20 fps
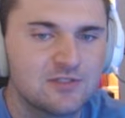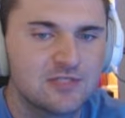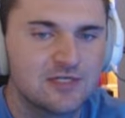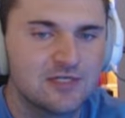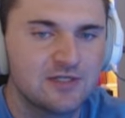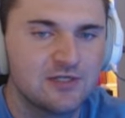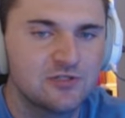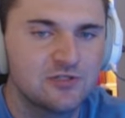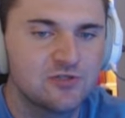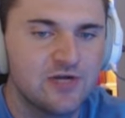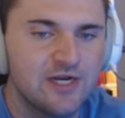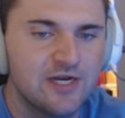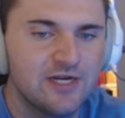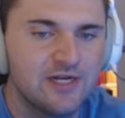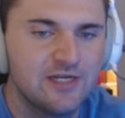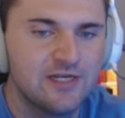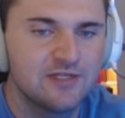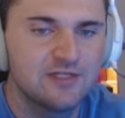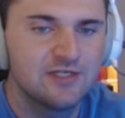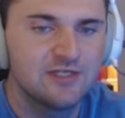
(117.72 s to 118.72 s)
like they're trading
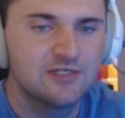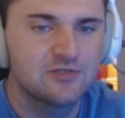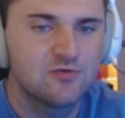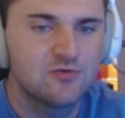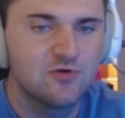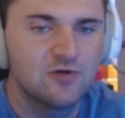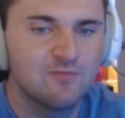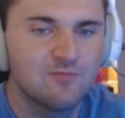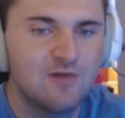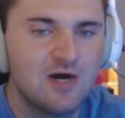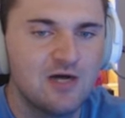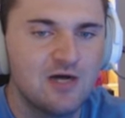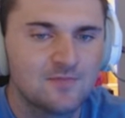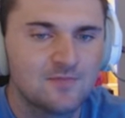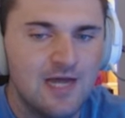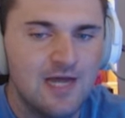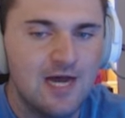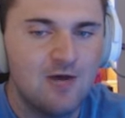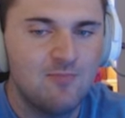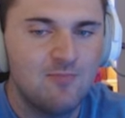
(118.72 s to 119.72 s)
it in the Discord mod.
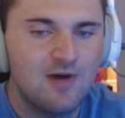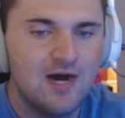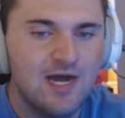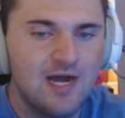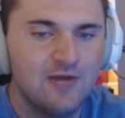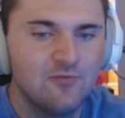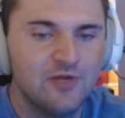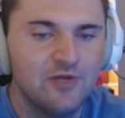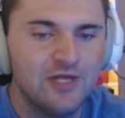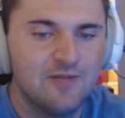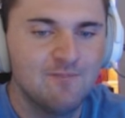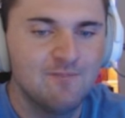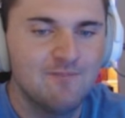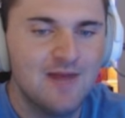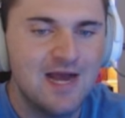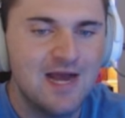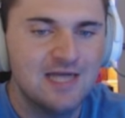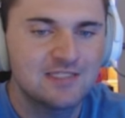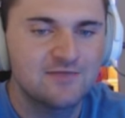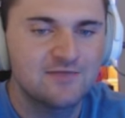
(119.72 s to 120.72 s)
Alpine, we hit
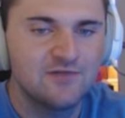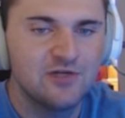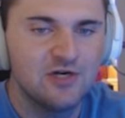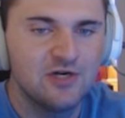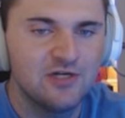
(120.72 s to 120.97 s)
massively on